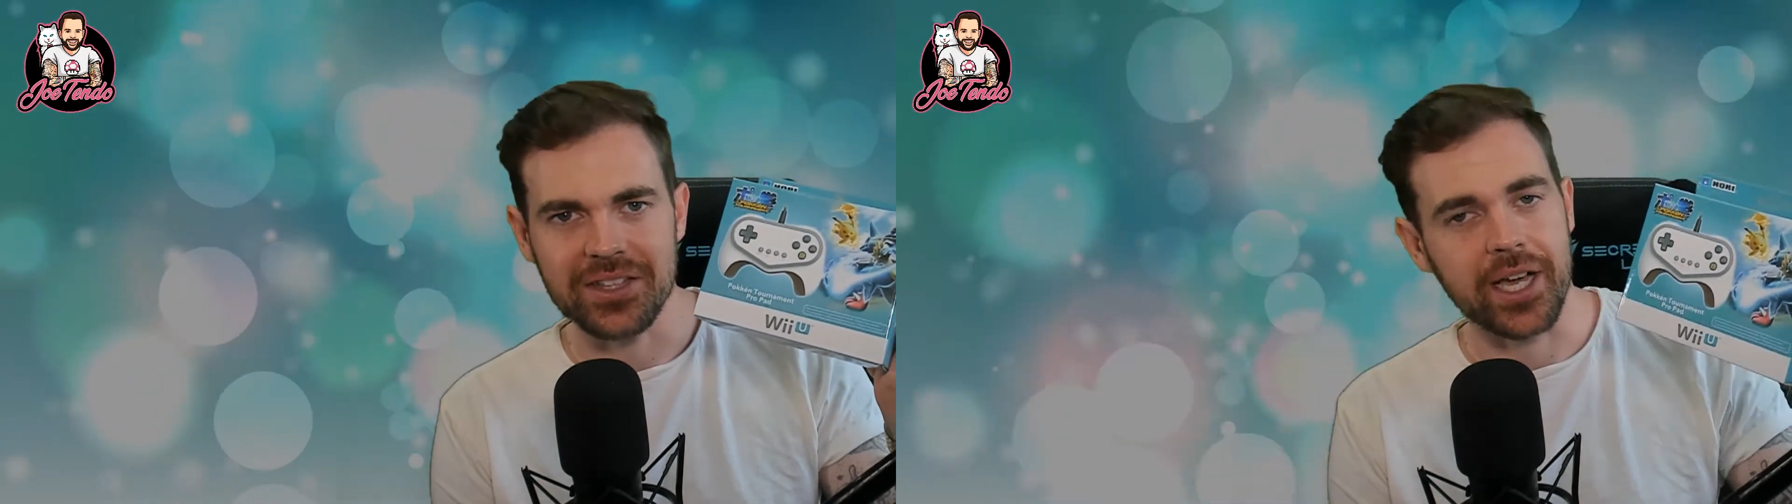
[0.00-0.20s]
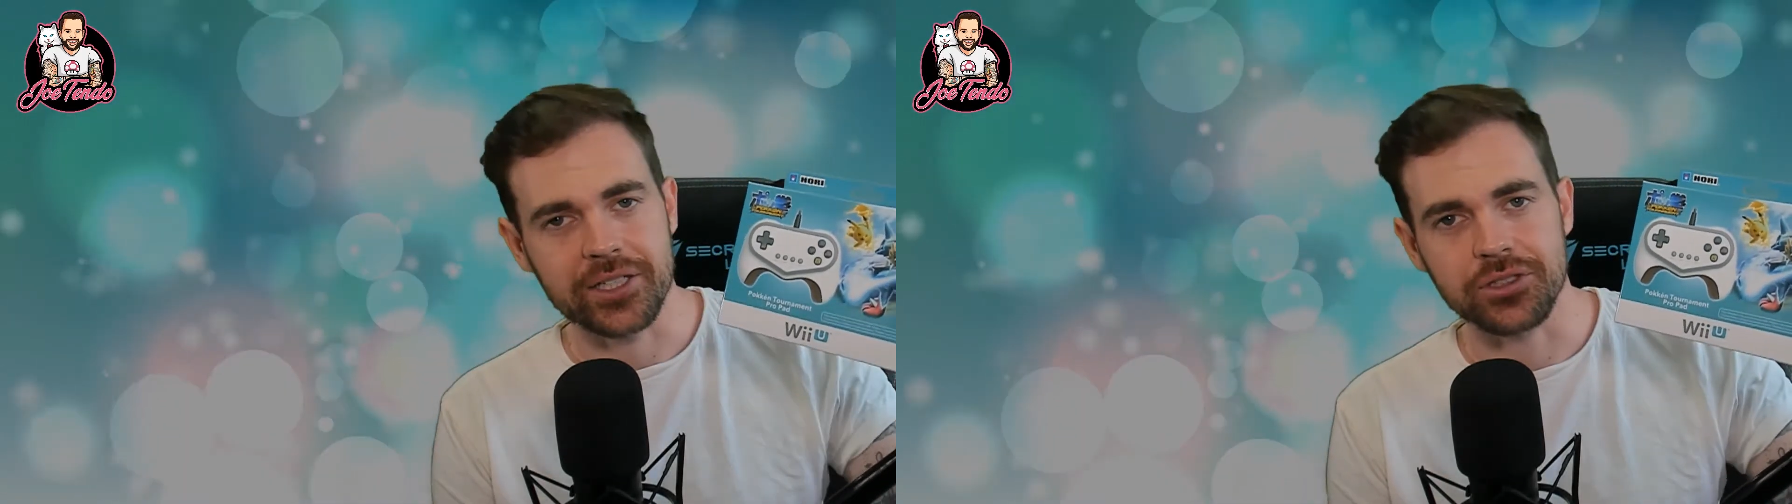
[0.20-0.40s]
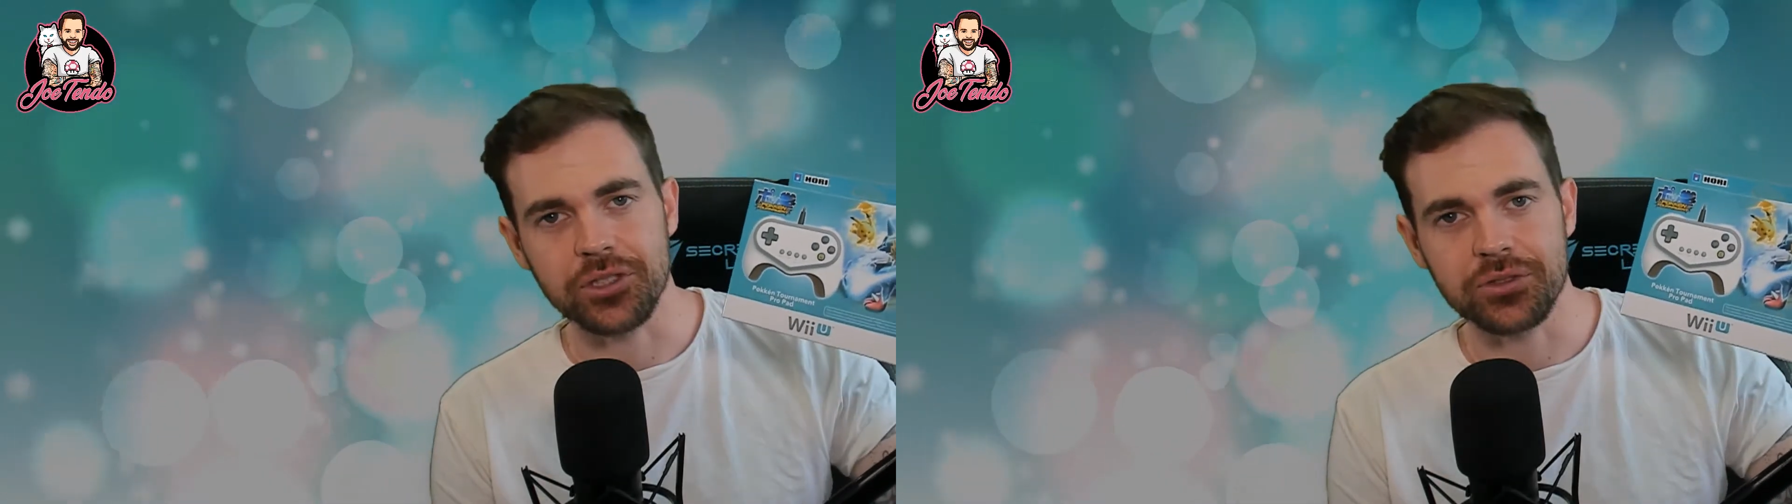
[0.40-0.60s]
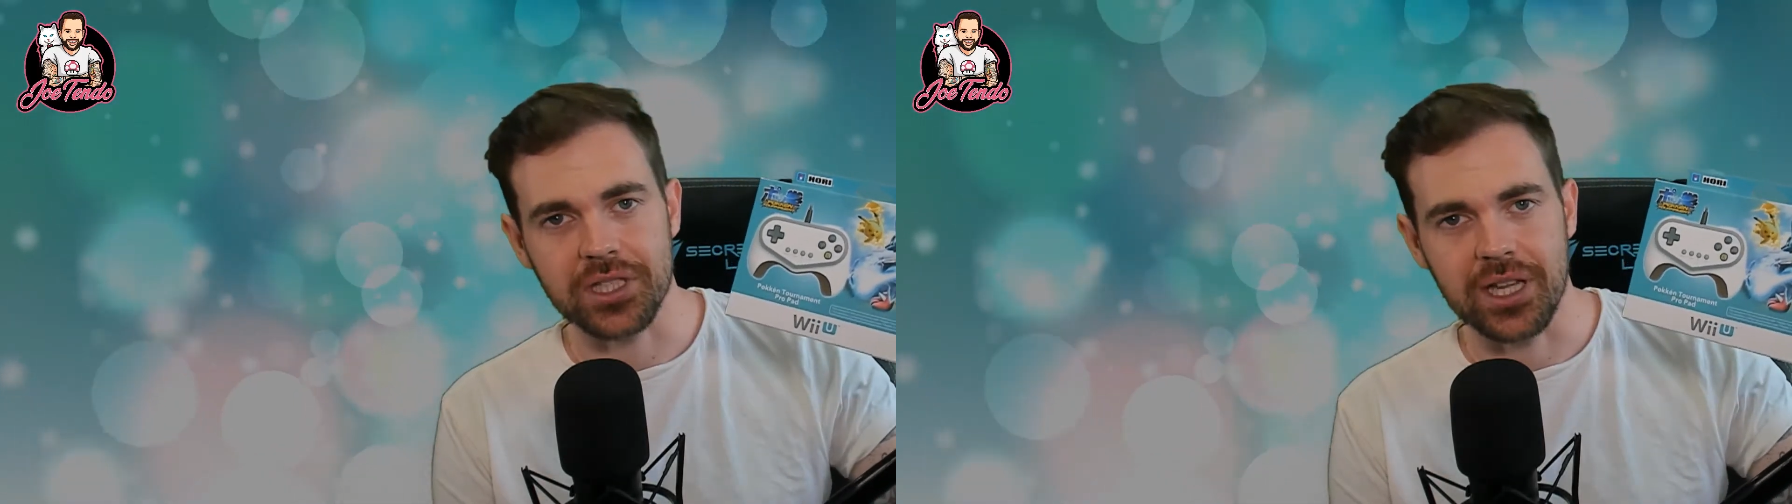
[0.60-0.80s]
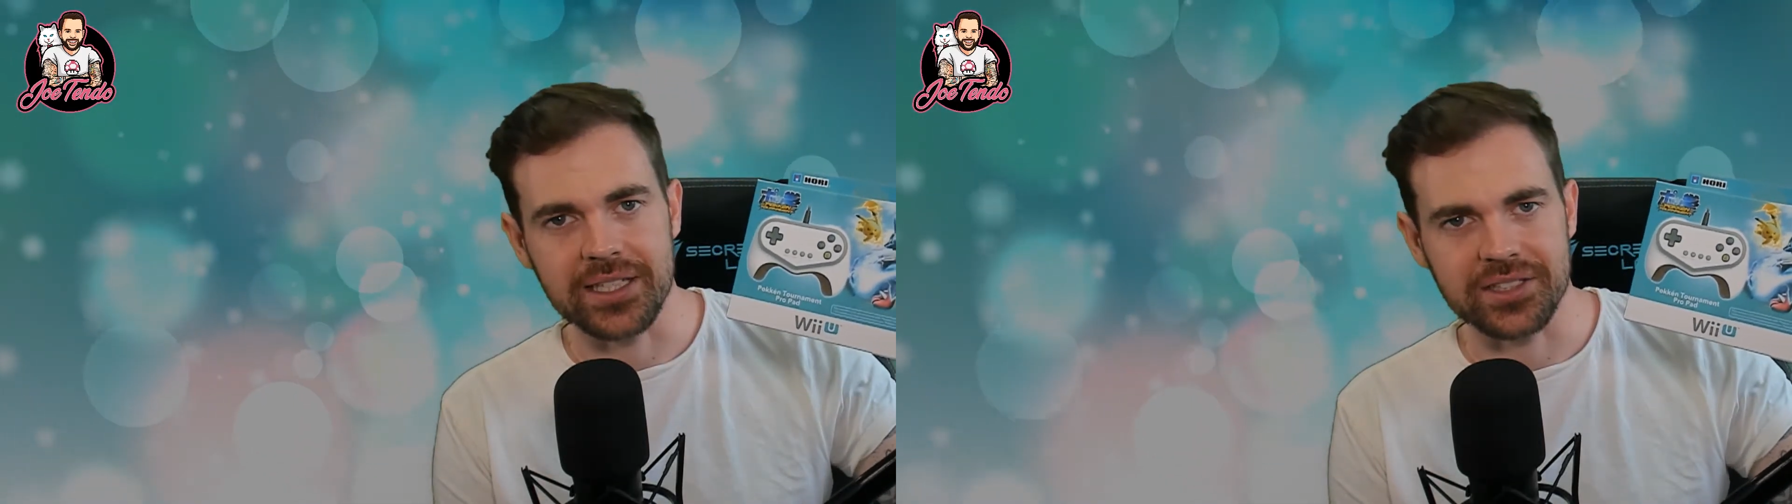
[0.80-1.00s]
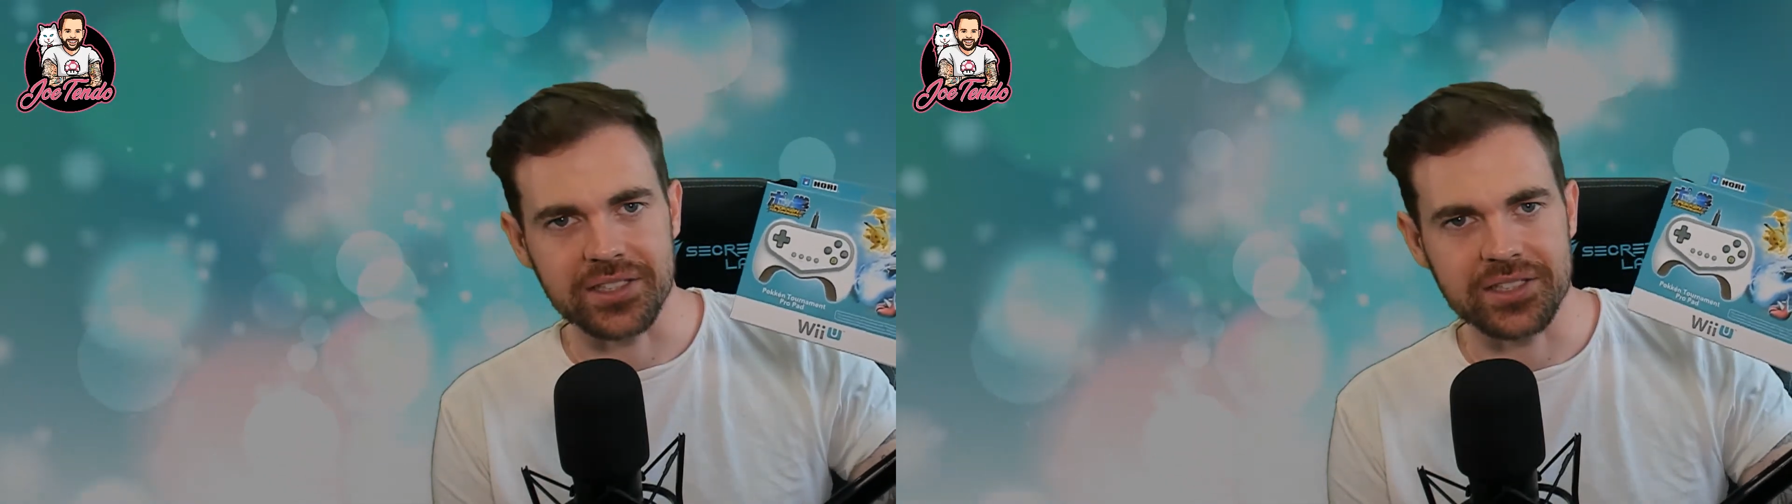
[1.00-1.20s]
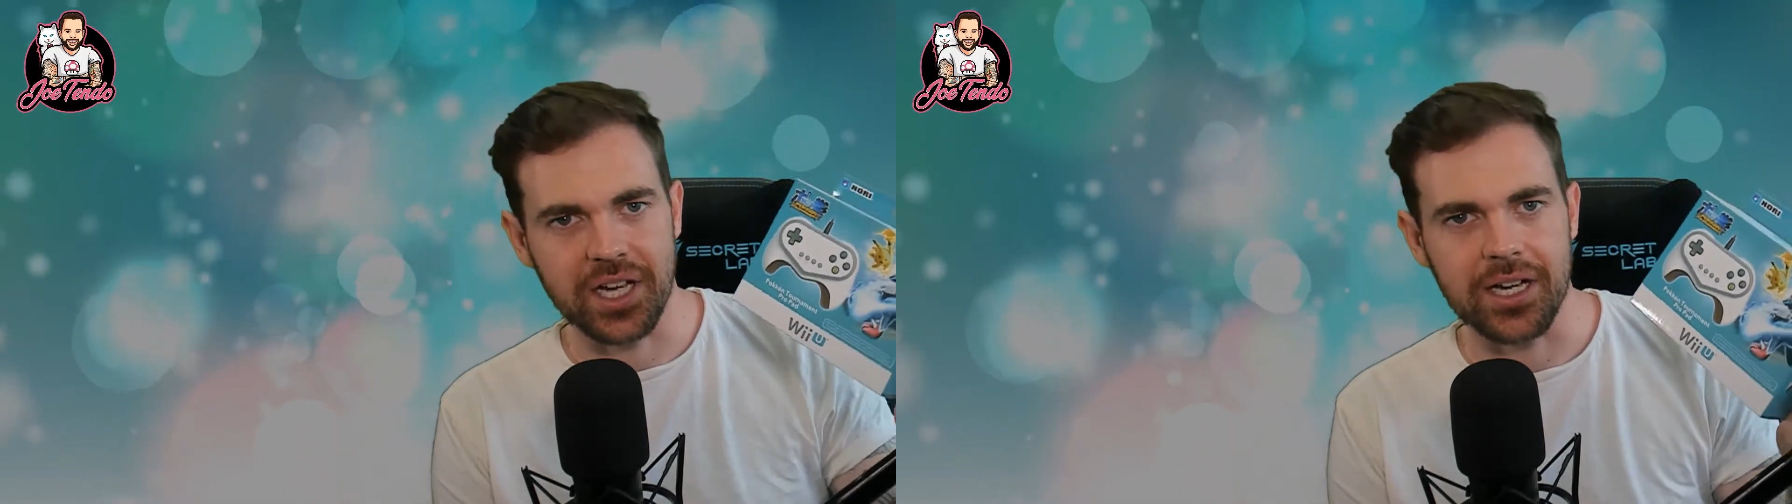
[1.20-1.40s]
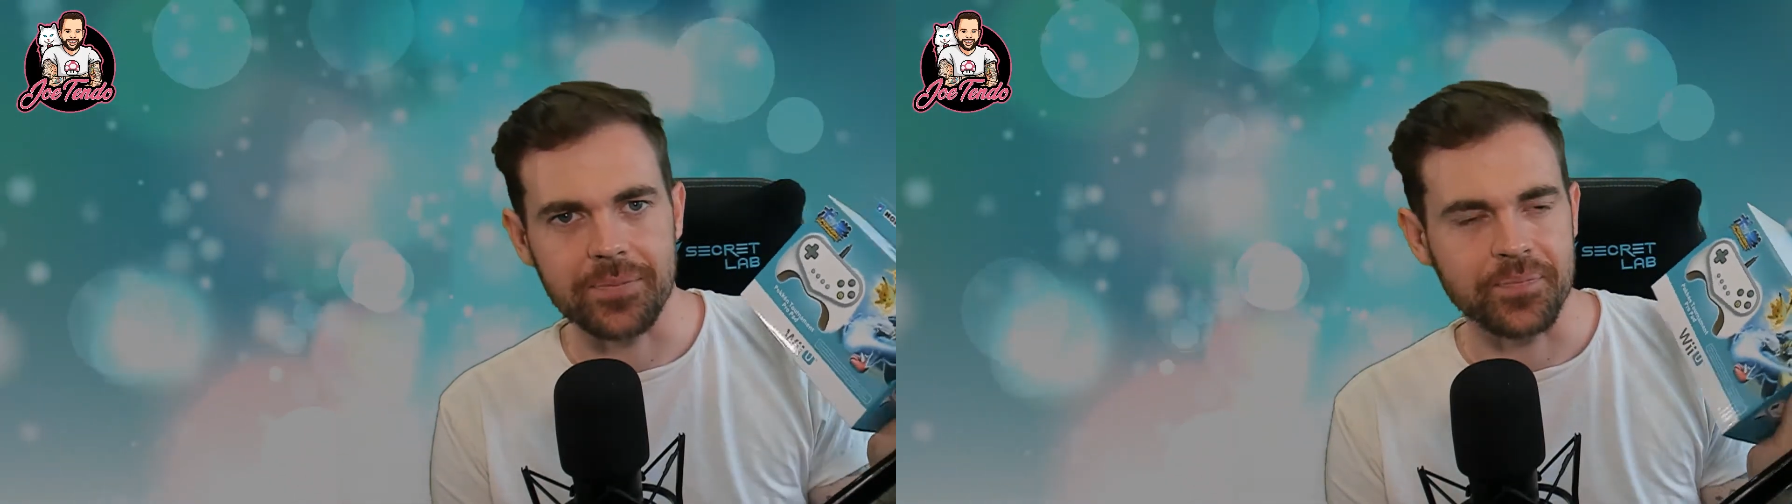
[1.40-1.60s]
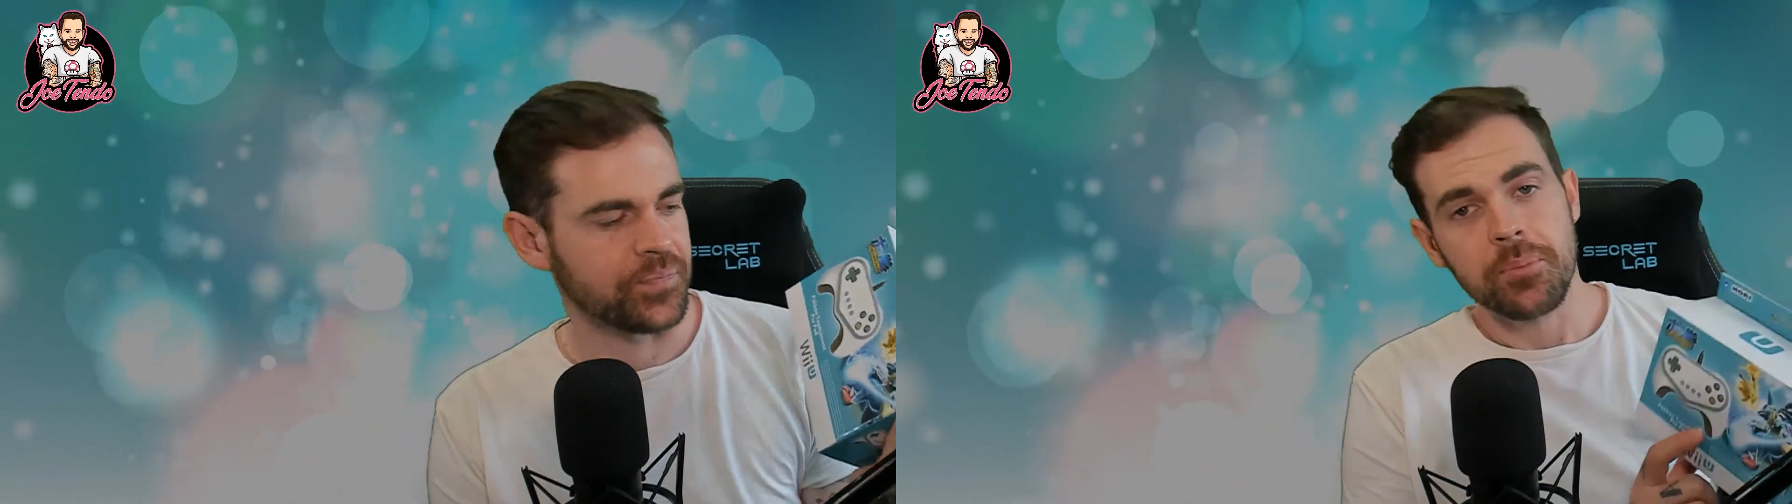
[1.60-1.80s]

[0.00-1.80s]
I could utilize at the time.